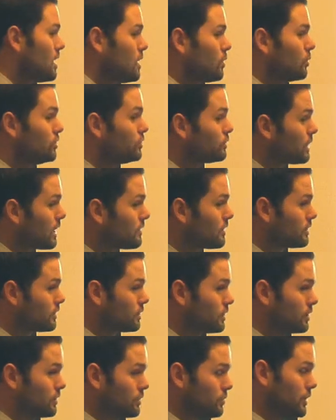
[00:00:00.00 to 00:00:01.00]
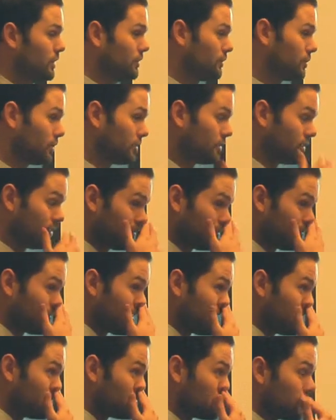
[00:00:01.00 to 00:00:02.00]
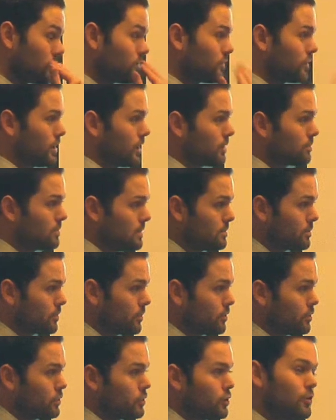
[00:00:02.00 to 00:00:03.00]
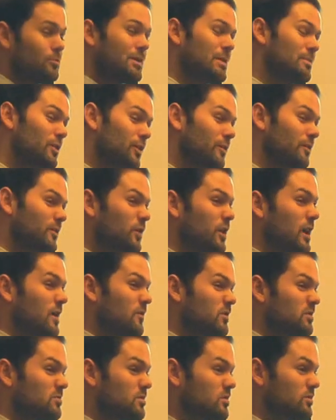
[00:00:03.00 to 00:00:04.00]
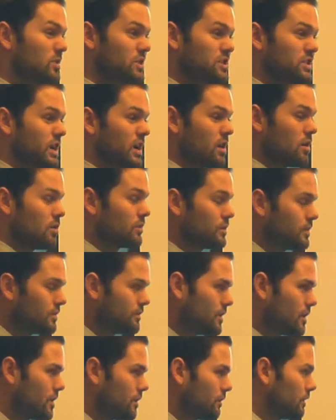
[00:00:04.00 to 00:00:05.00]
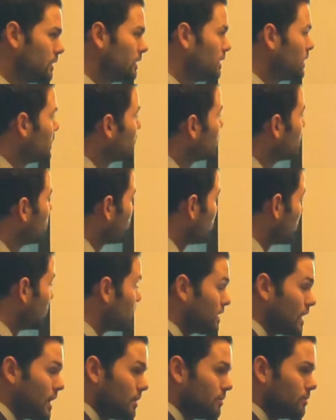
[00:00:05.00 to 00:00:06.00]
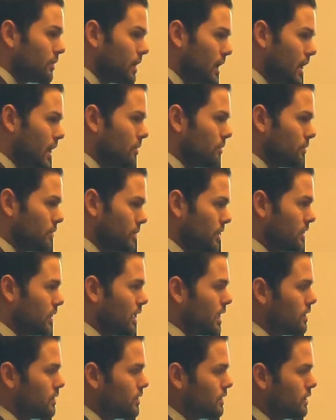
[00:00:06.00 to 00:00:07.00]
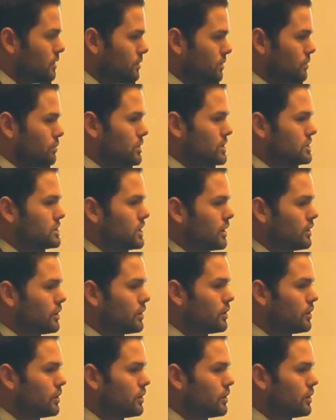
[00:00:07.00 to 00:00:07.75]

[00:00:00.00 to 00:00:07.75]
We do have other resources available for young people who maybe don't feel comfortable reaching out over the phone. One of them, the letter that we shared